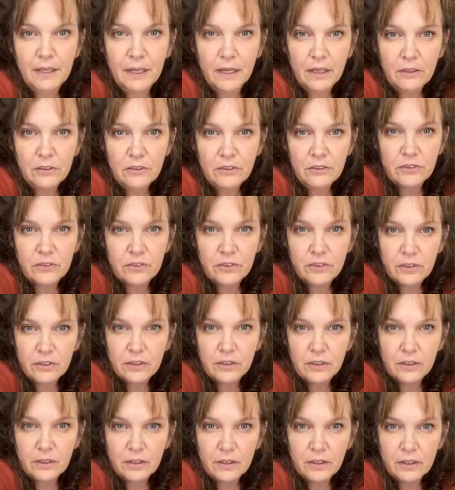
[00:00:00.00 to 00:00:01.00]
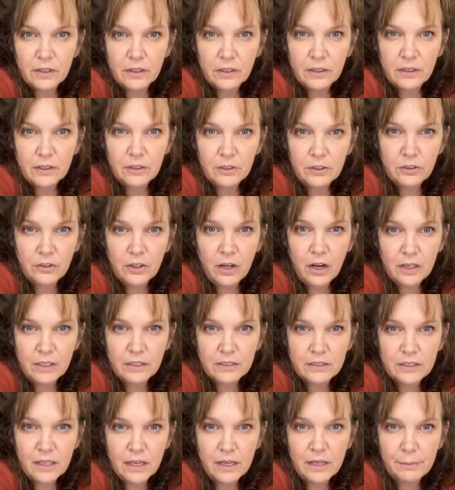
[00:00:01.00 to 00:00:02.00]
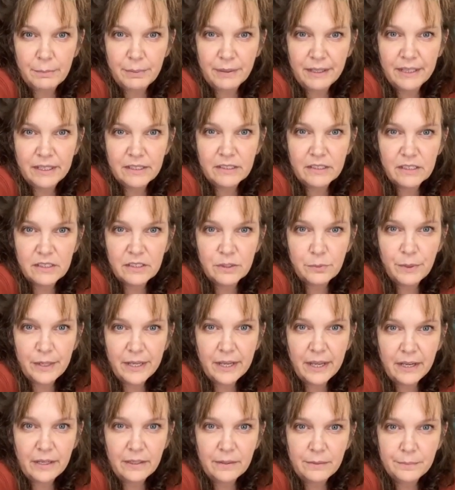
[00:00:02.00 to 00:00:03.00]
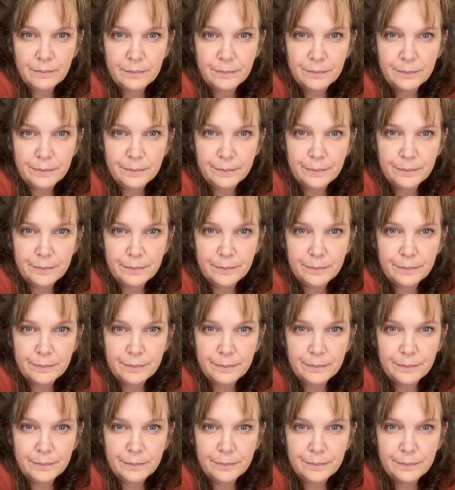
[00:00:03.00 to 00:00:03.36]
Anybody else got exciting plans this weekend?